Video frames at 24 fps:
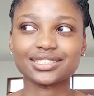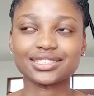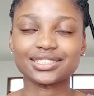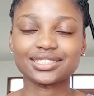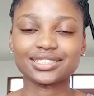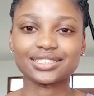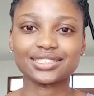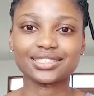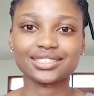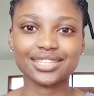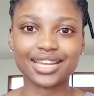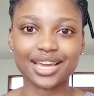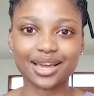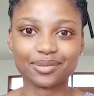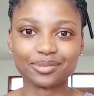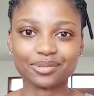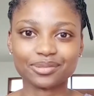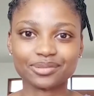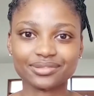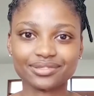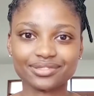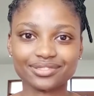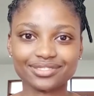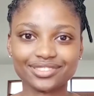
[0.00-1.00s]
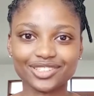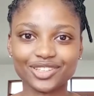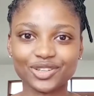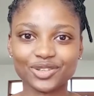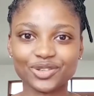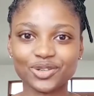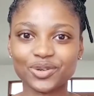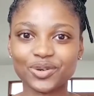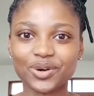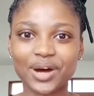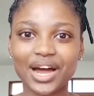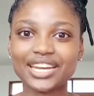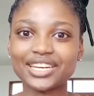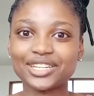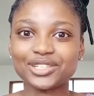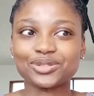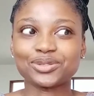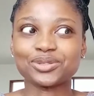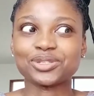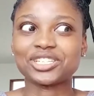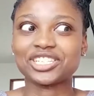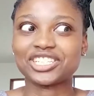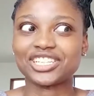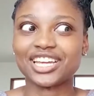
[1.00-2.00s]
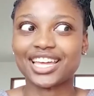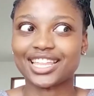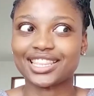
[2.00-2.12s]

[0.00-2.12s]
snap you know i need to share